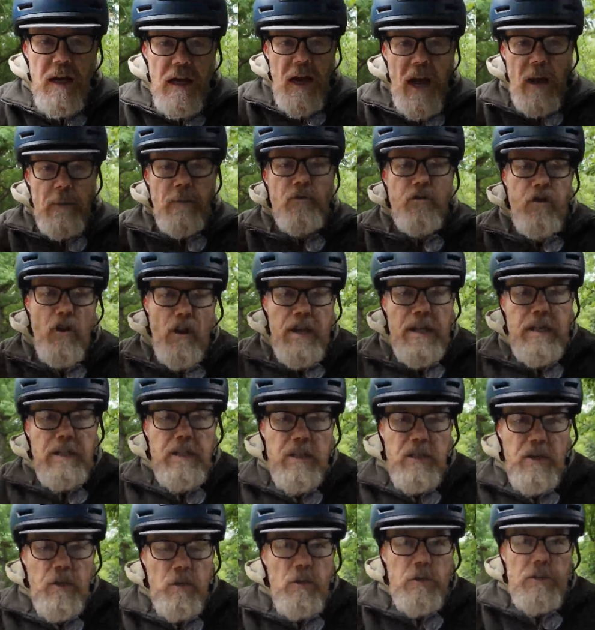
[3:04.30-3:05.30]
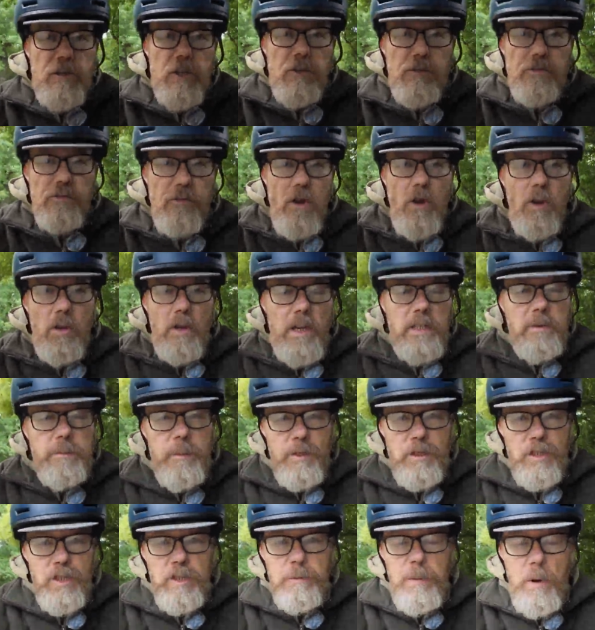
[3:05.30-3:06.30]
I'm trying to use the throttle as
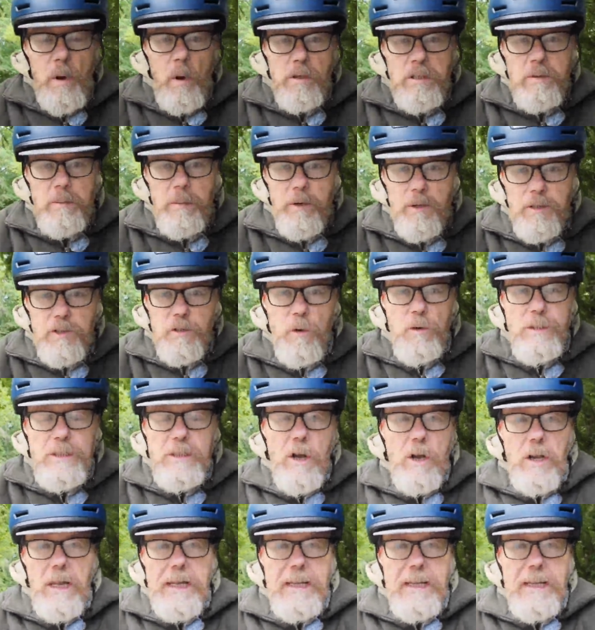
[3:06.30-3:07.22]
much as possible. So it's not